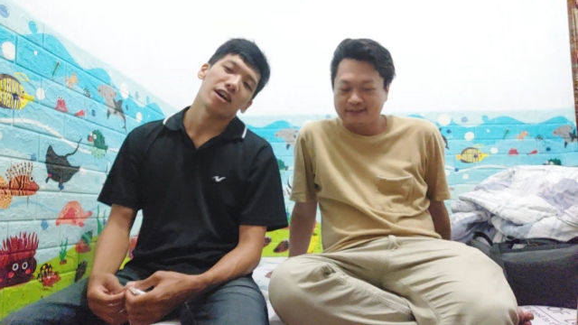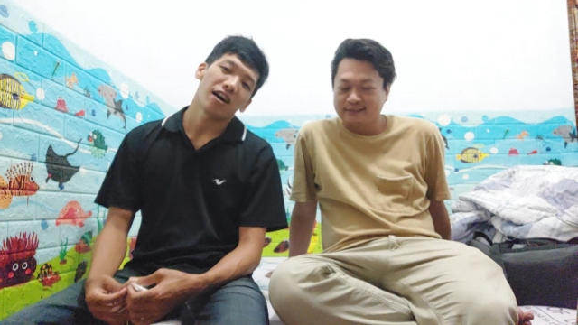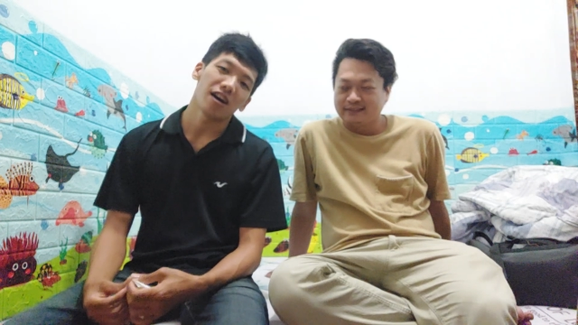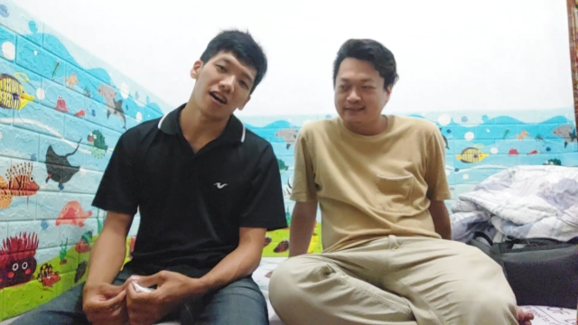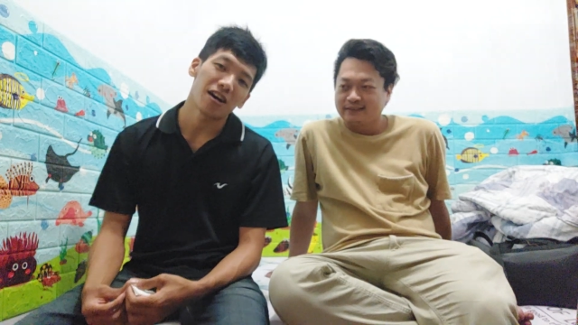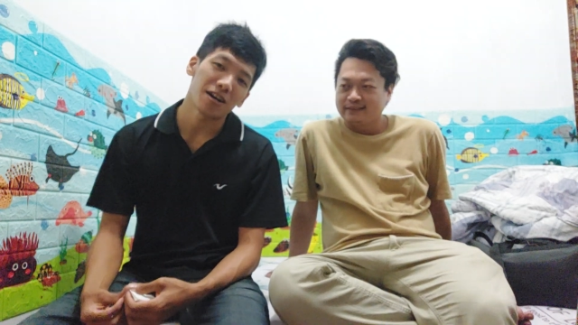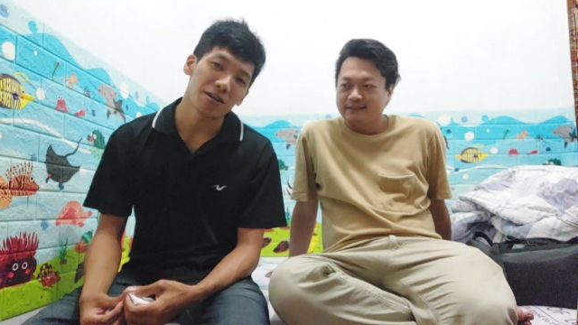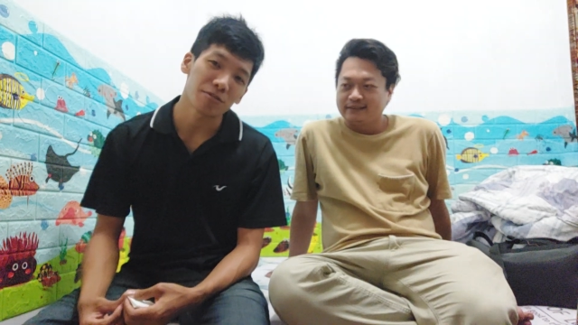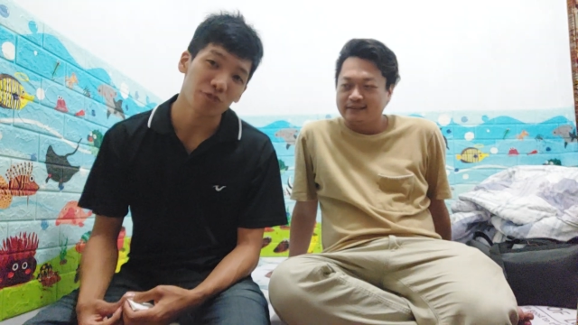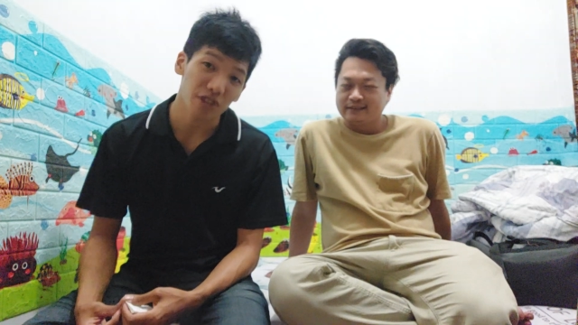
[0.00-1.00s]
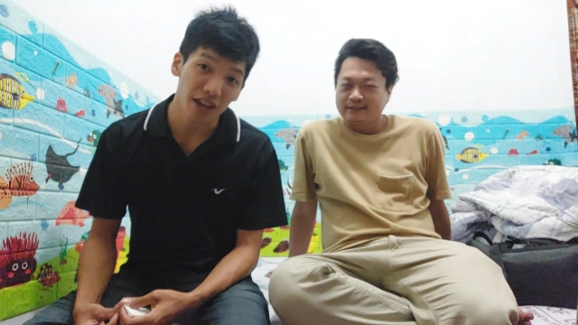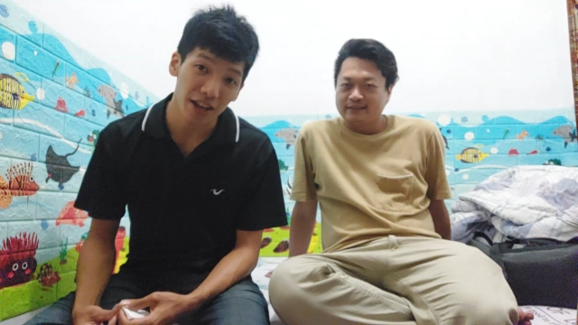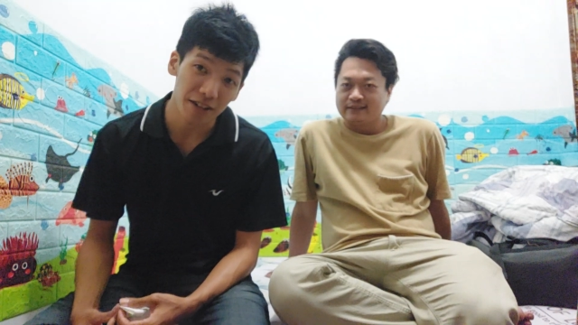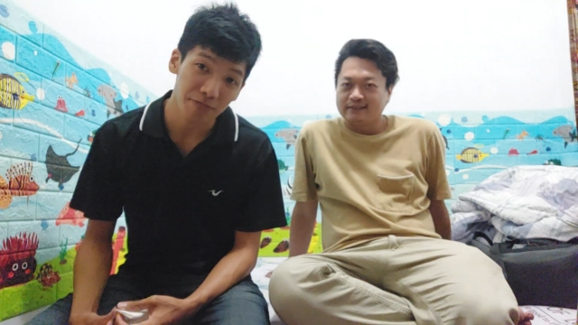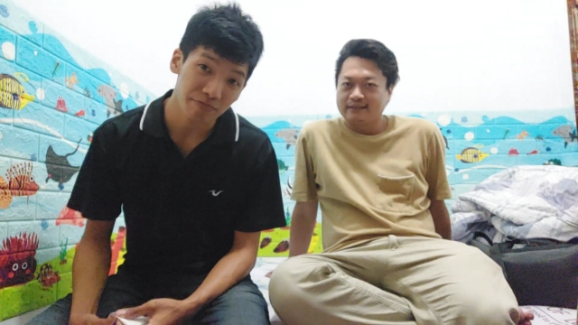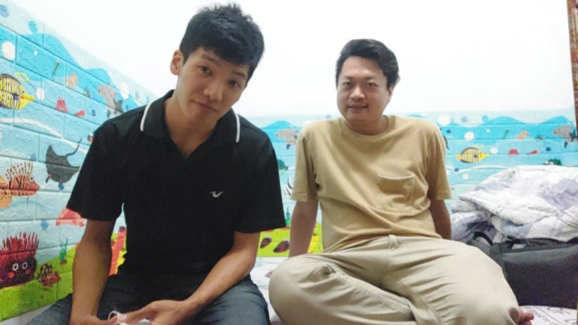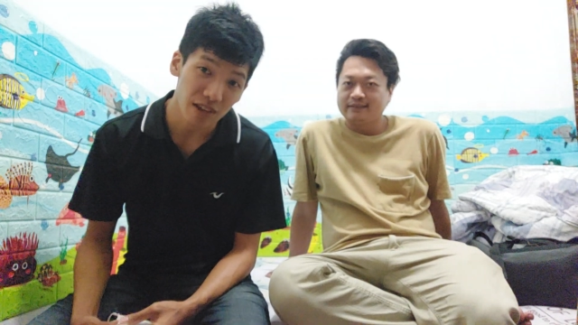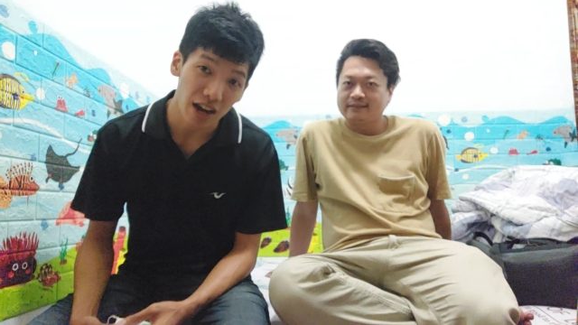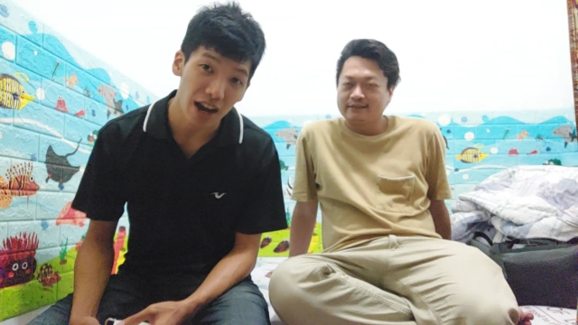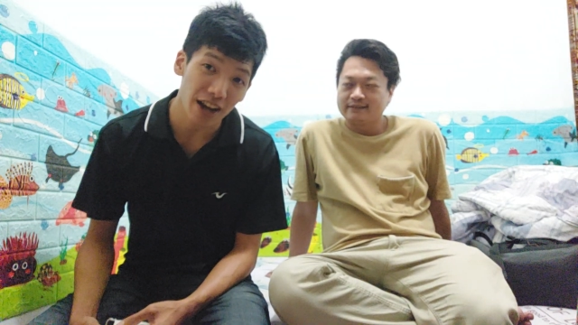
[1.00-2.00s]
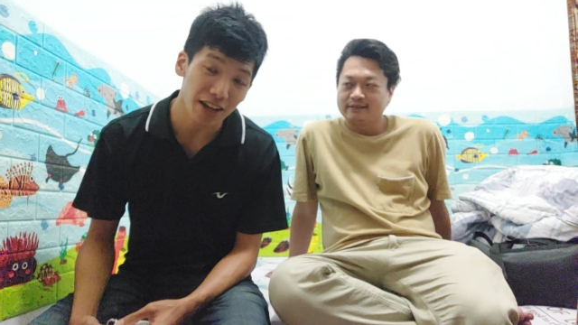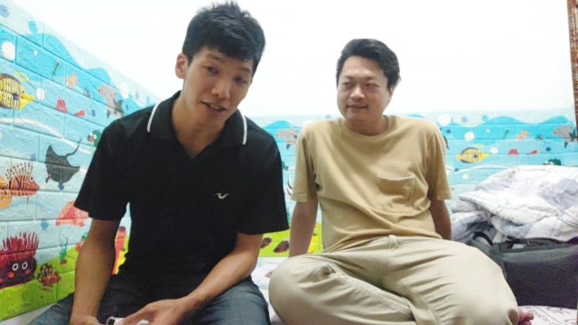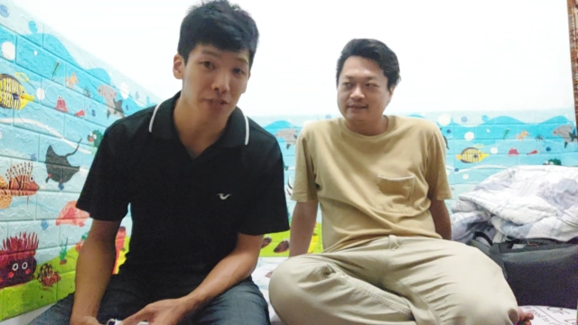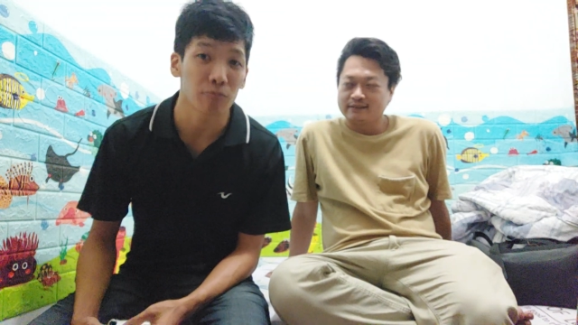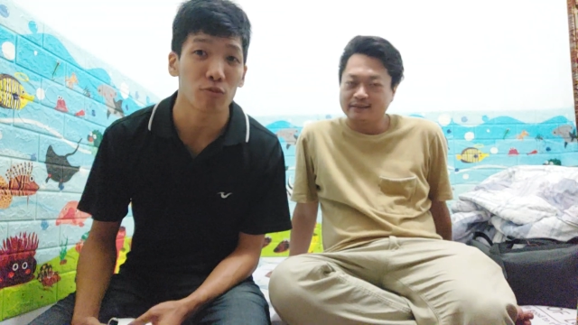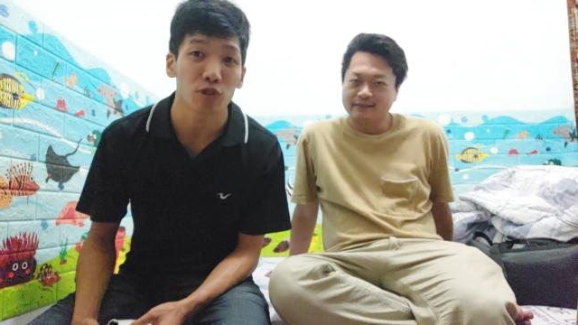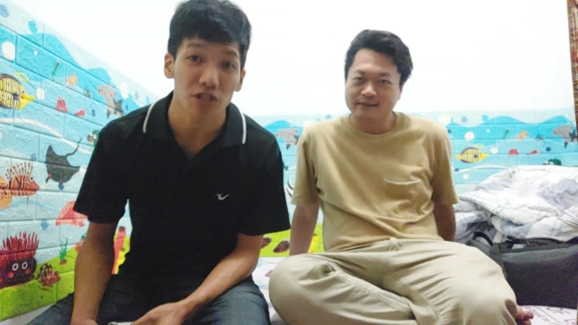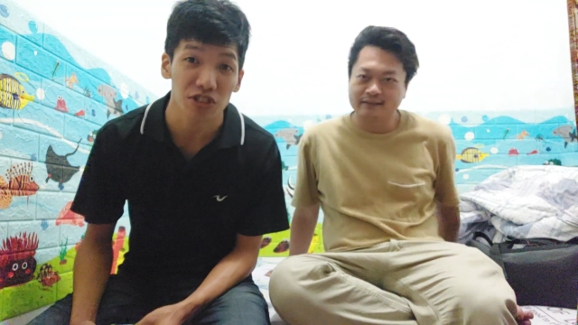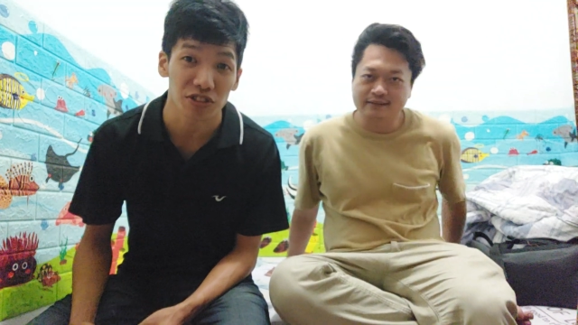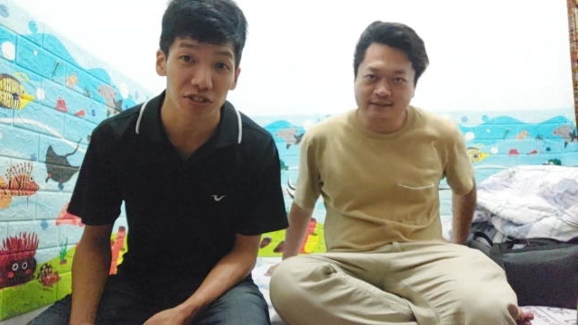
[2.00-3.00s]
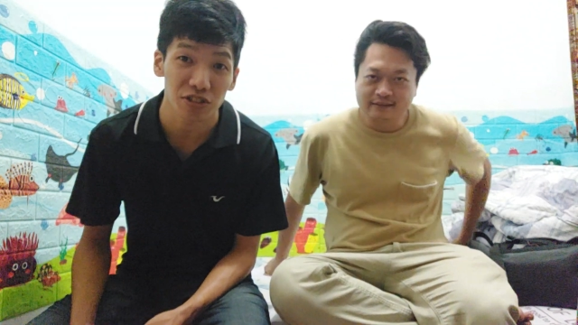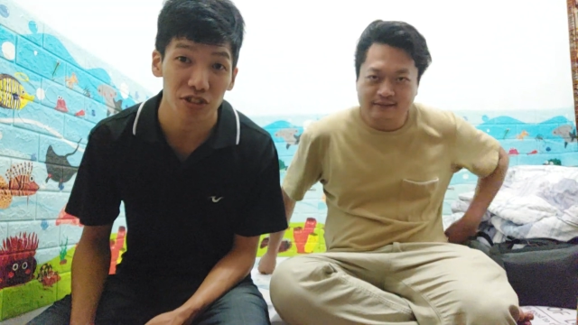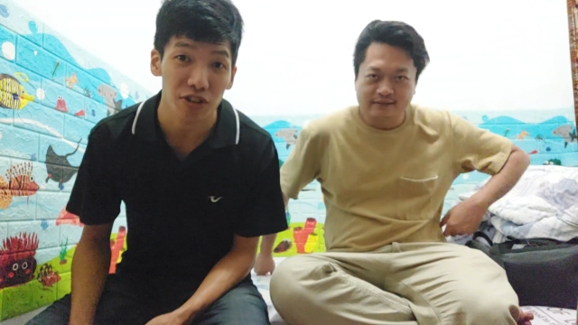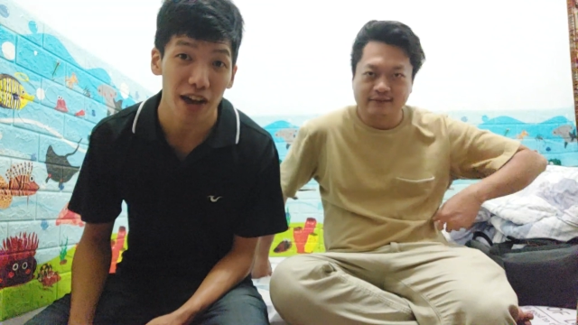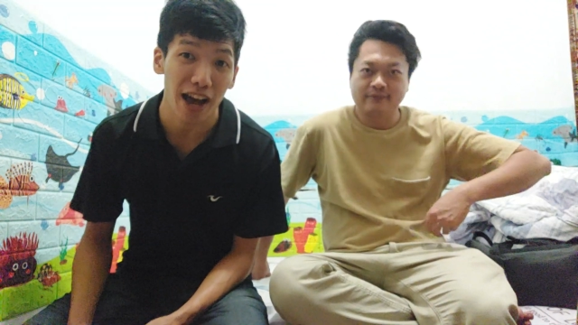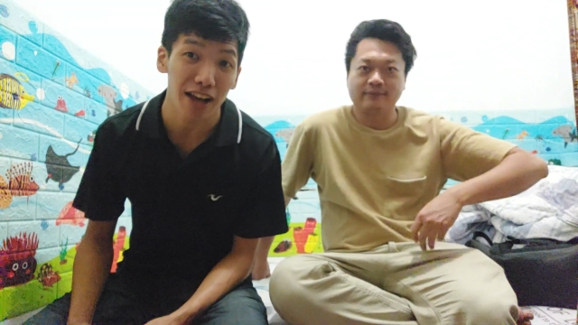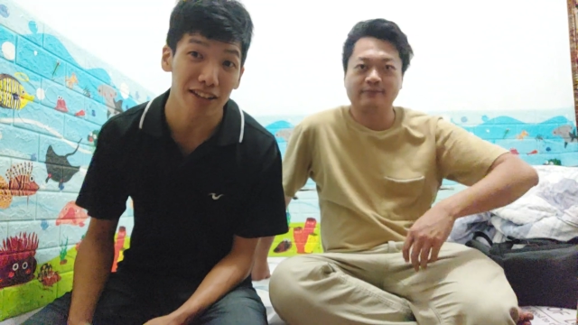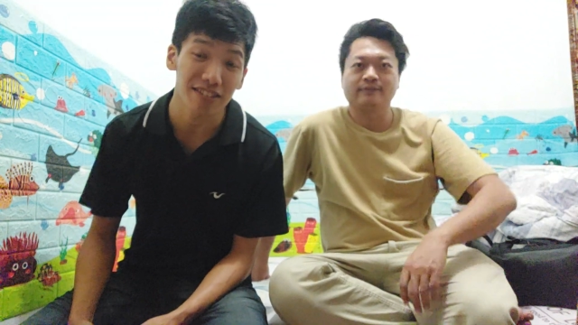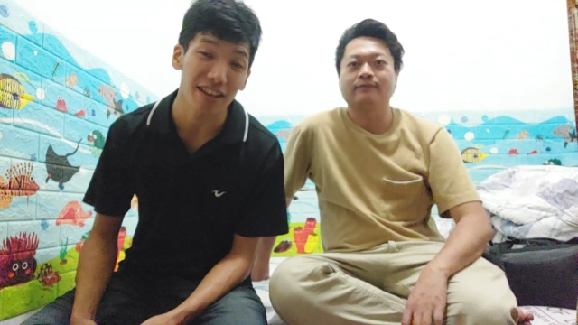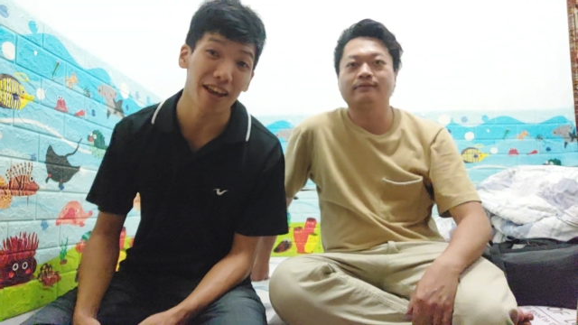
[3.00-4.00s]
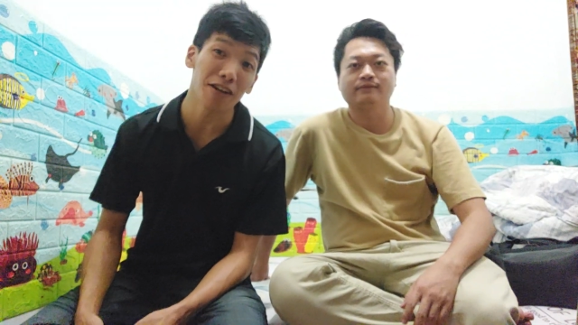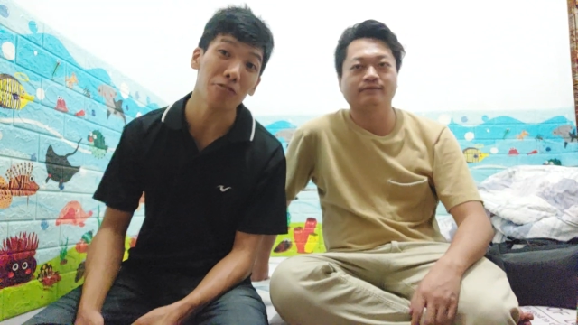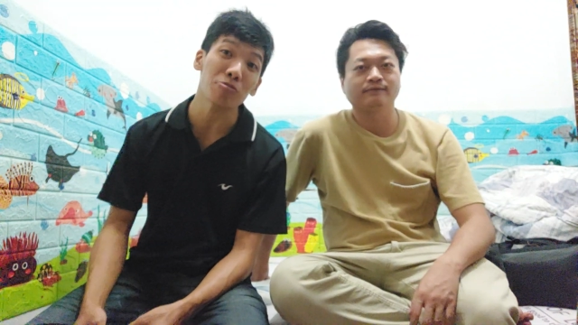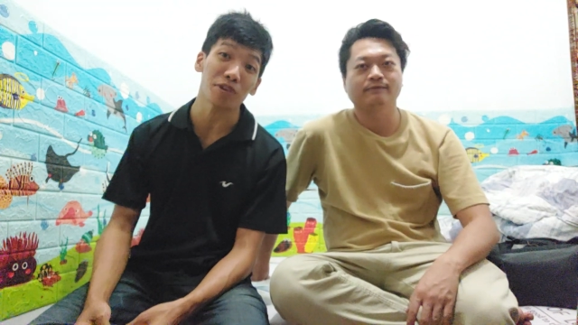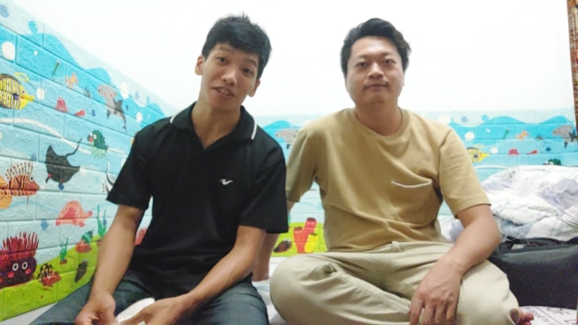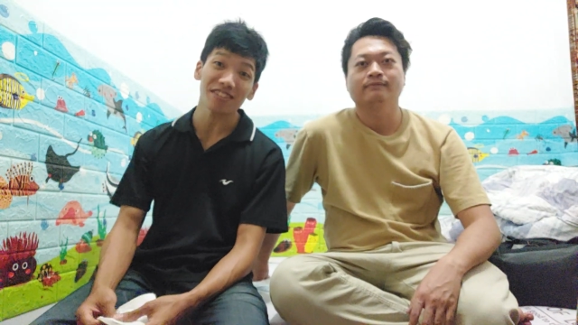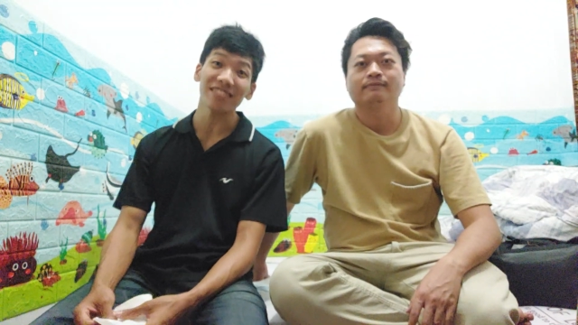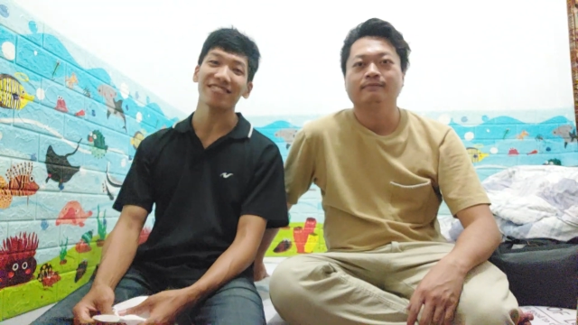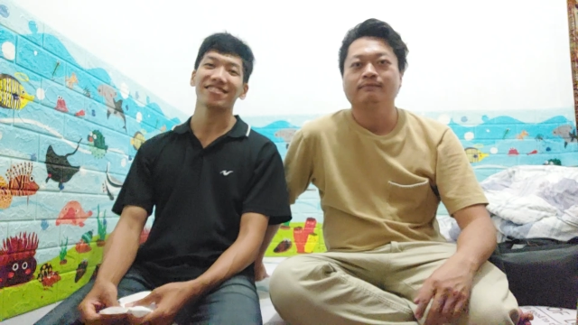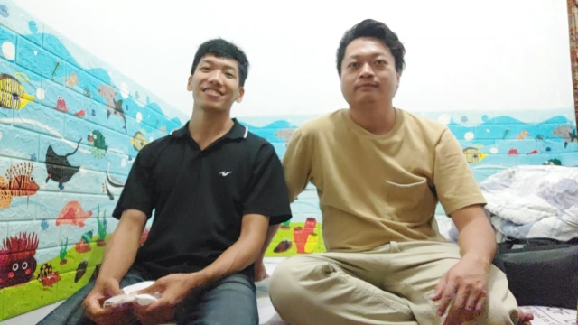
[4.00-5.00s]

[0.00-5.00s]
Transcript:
Speaker 1: uh, today I got some questions to ask Alwin.